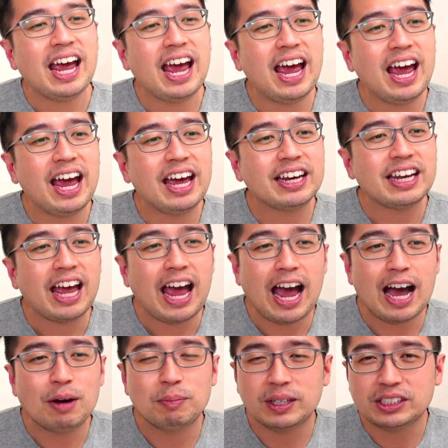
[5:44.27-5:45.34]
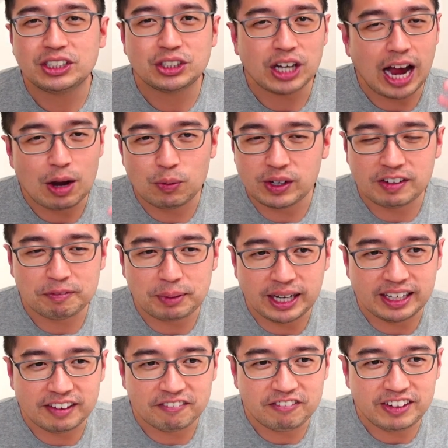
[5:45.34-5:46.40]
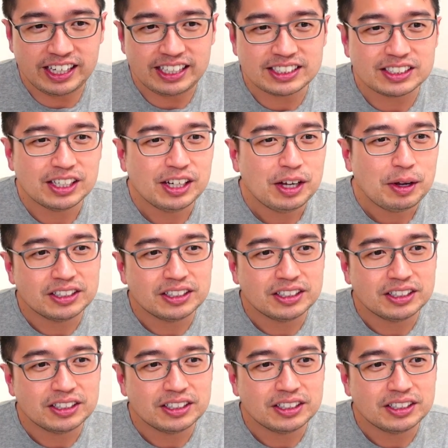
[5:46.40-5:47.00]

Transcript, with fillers: and how much I would have paid in fees.